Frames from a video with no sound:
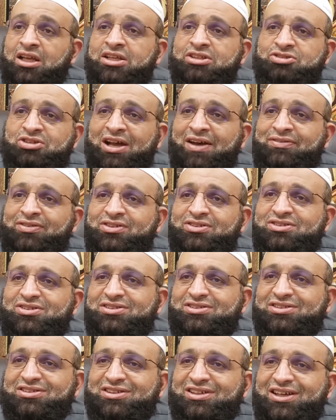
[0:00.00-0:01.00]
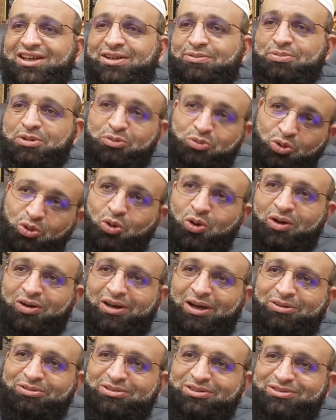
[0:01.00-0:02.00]
he travels and people go
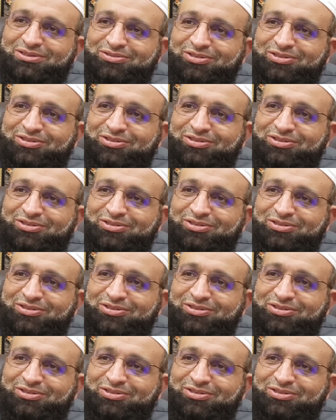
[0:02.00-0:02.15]
around,